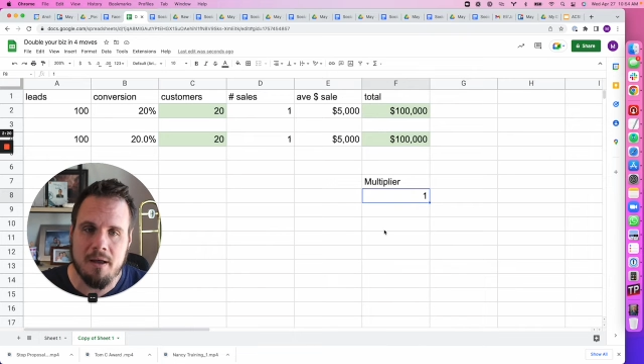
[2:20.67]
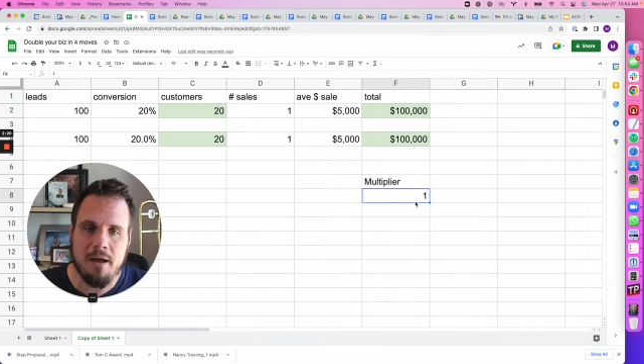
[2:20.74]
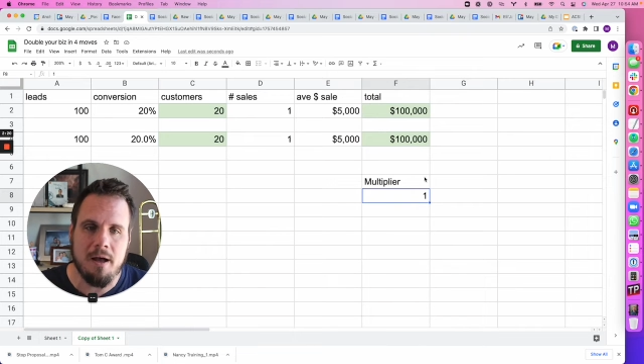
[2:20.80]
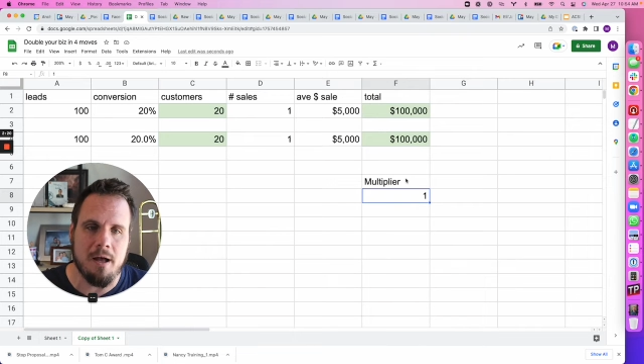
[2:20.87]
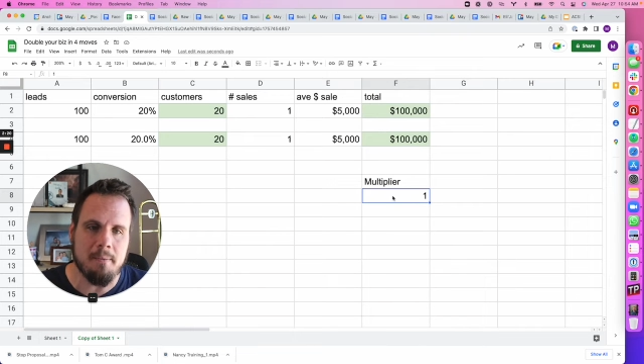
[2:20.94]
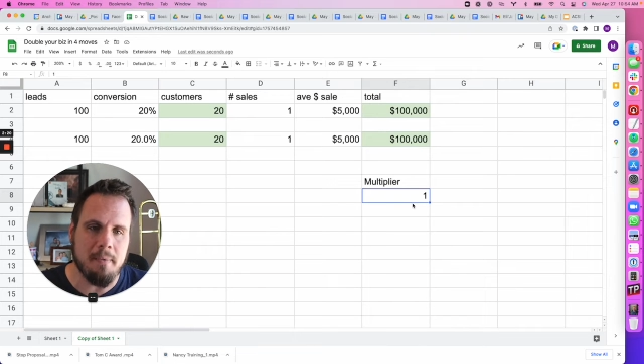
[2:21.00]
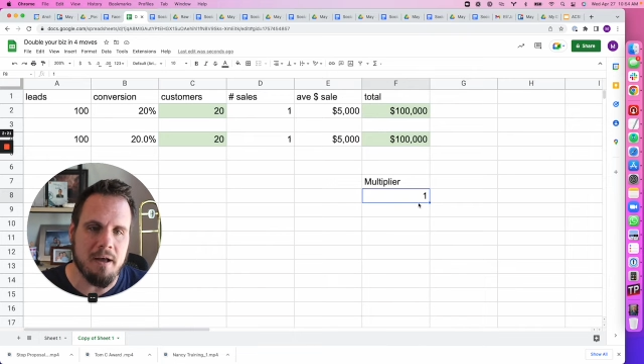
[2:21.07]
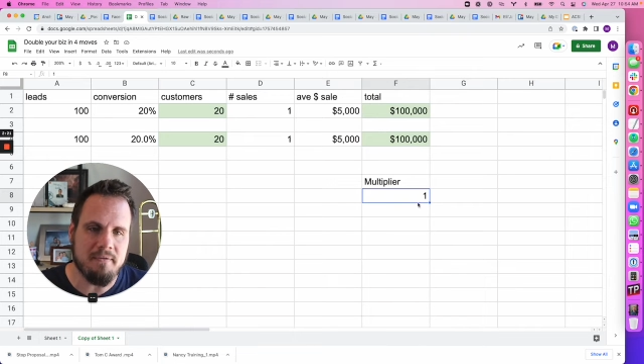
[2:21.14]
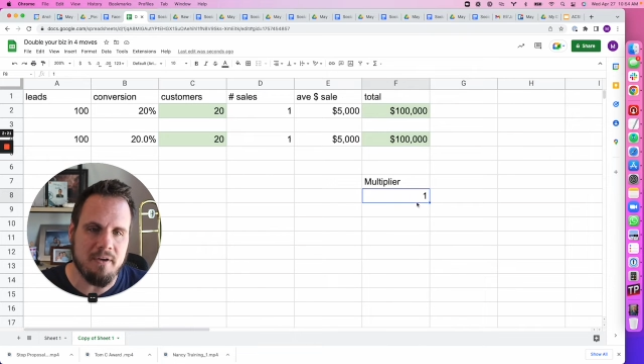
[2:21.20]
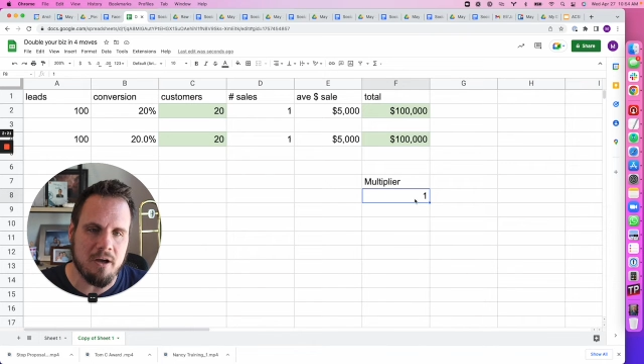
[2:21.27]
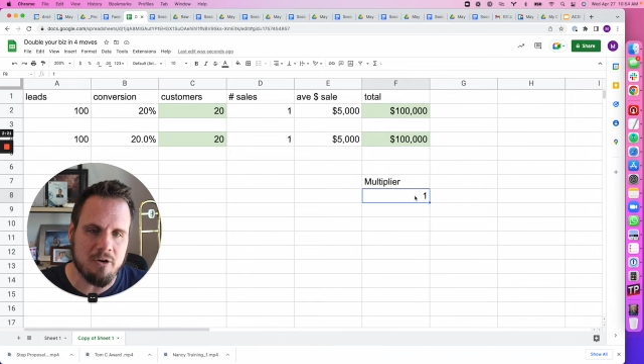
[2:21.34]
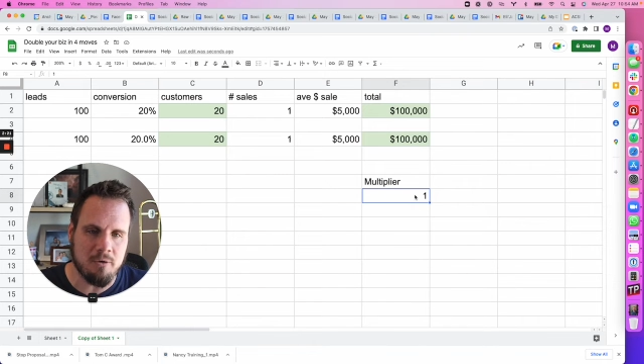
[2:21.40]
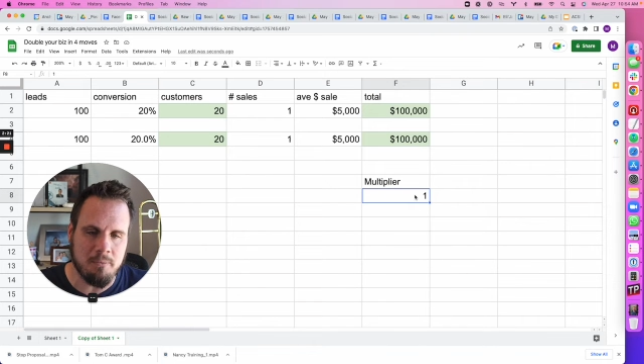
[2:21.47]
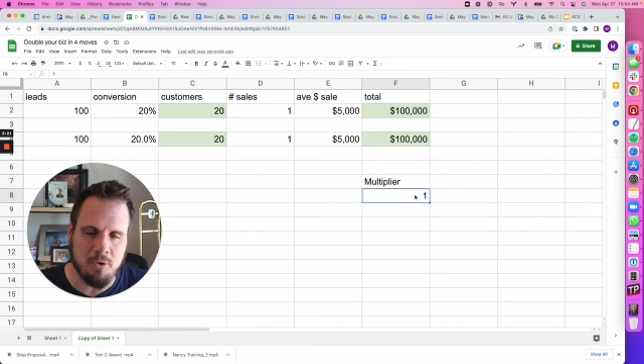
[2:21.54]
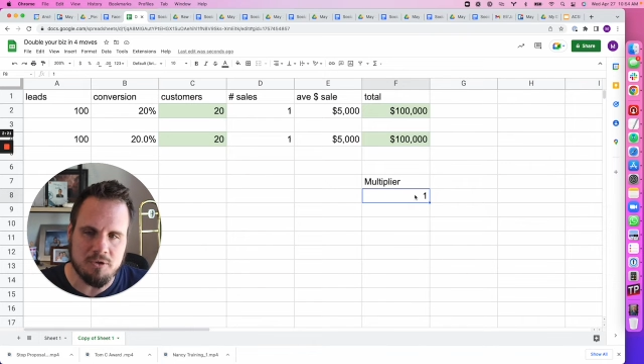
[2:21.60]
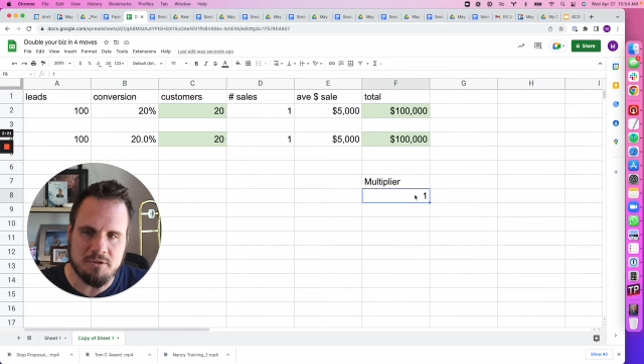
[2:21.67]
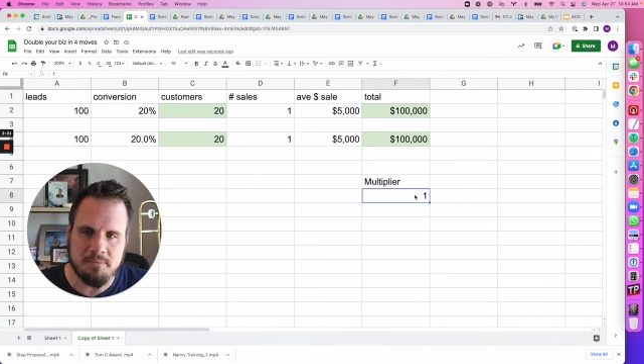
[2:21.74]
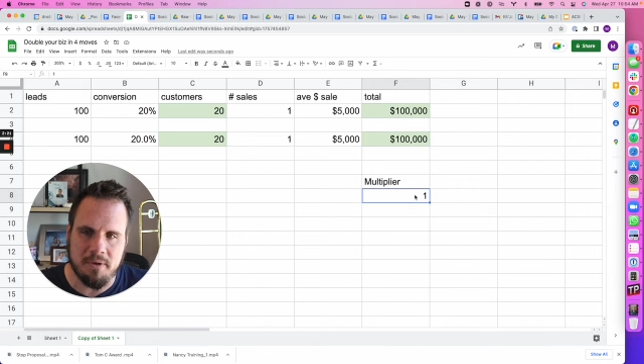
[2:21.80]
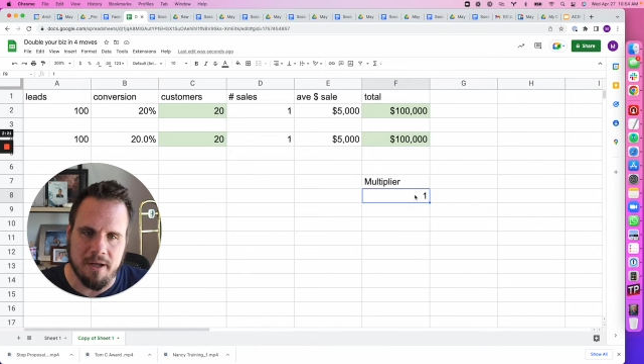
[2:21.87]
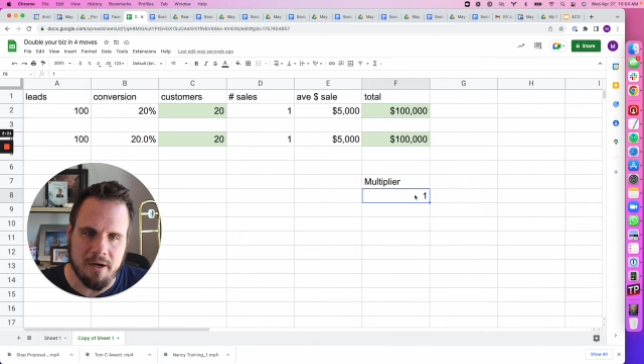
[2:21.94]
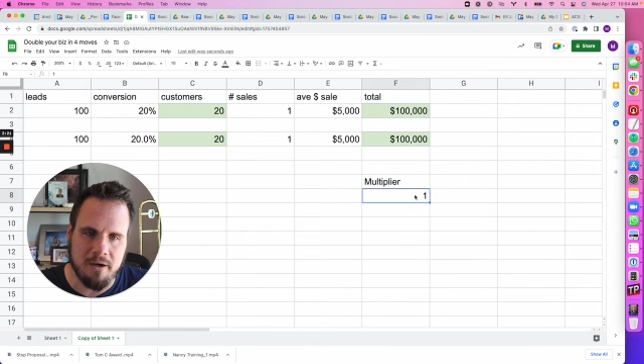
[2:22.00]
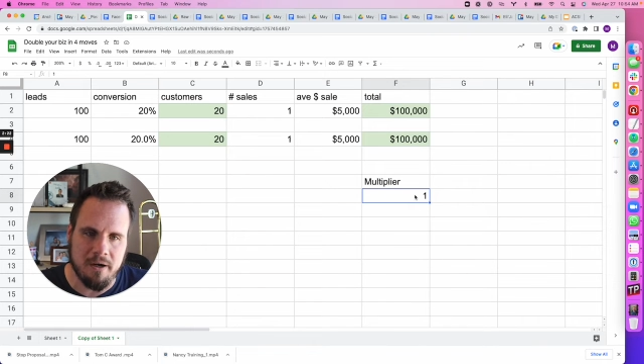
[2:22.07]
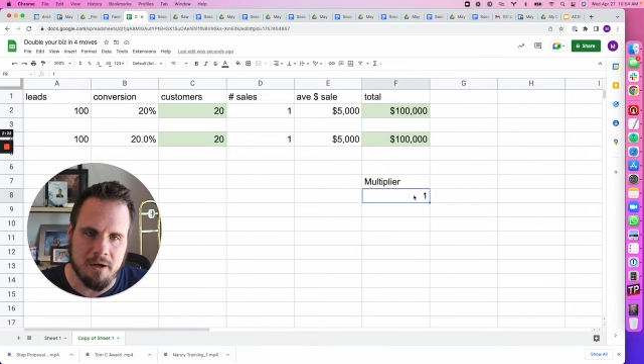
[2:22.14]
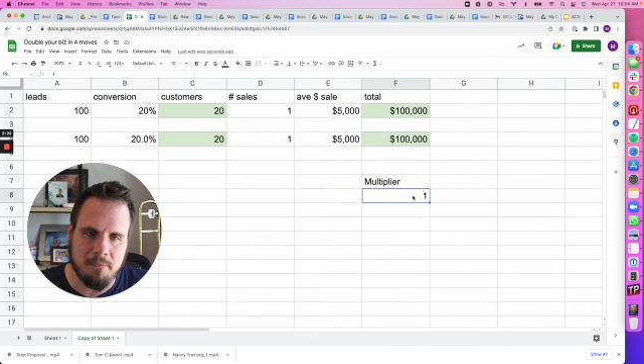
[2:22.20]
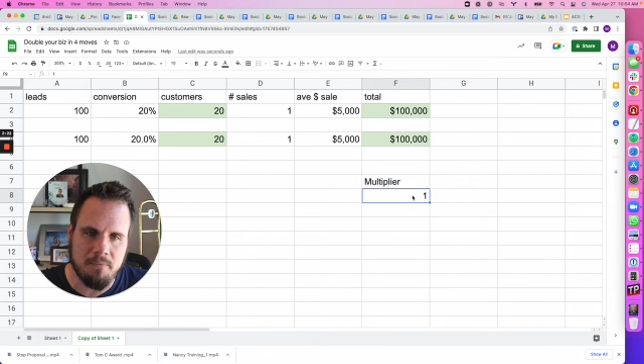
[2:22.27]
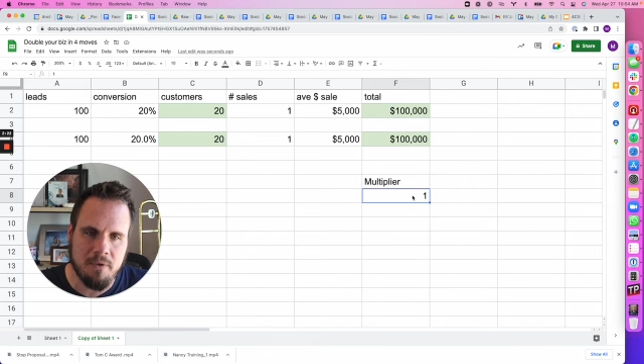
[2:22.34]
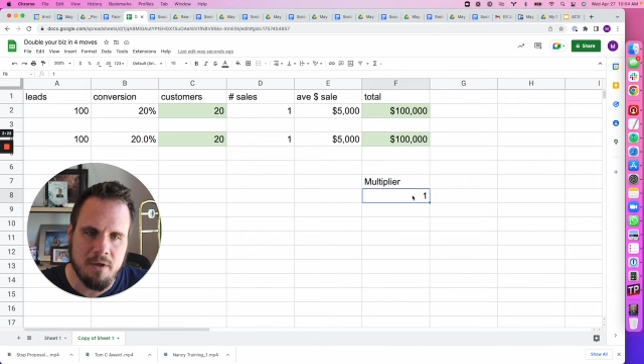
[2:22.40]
I've got our multiplier here.